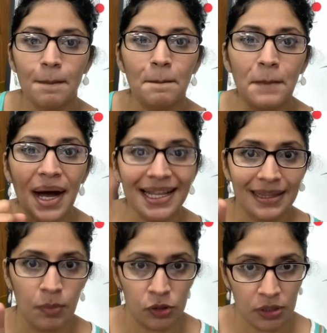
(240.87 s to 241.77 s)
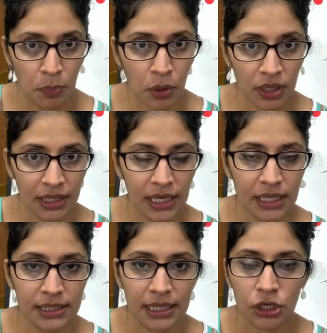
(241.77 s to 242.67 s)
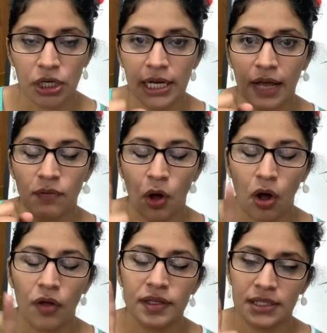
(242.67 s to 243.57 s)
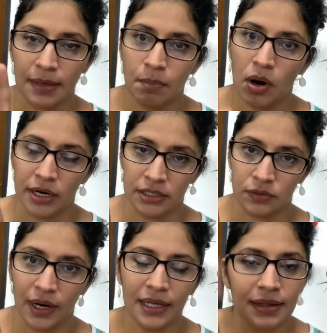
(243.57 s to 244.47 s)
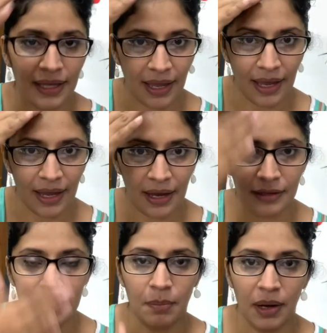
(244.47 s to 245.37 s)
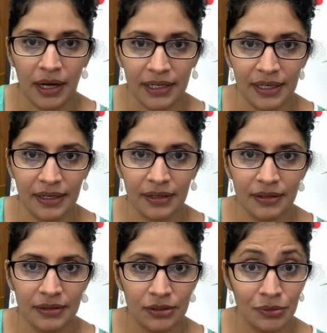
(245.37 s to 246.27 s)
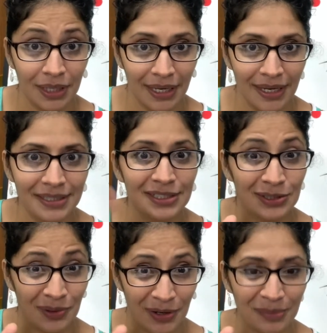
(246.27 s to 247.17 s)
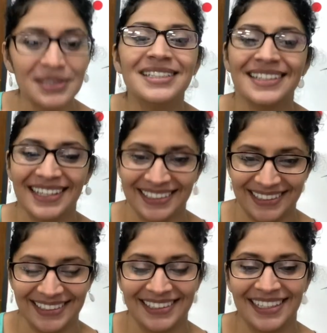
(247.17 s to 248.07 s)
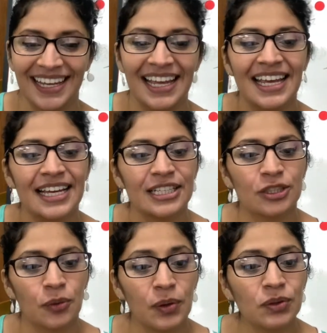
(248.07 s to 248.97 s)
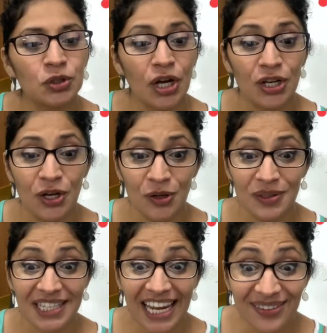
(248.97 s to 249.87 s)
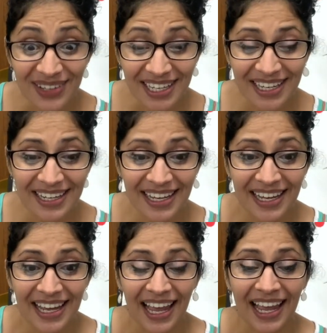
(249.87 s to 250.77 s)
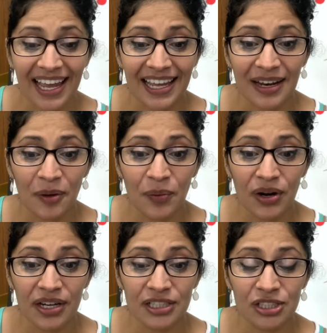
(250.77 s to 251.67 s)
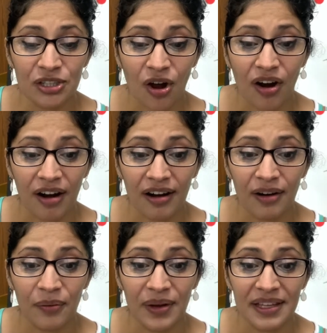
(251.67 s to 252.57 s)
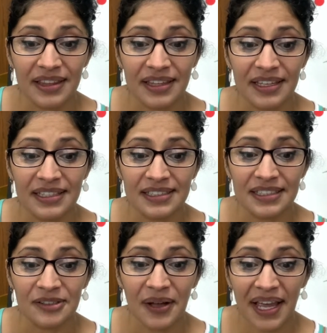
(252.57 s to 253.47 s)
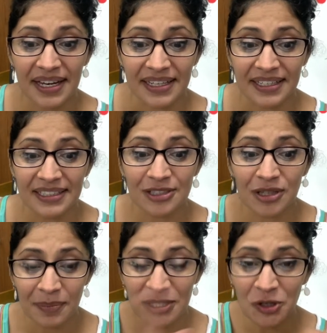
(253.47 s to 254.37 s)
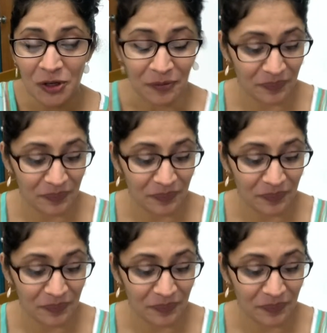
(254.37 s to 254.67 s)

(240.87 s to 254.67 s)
But the most important thing is that they're going to have all the same parts, right? The head, the body, 2 legs, 2 arms. Yes. So we will draw No David, and we're going to start with his little head. So let me show you.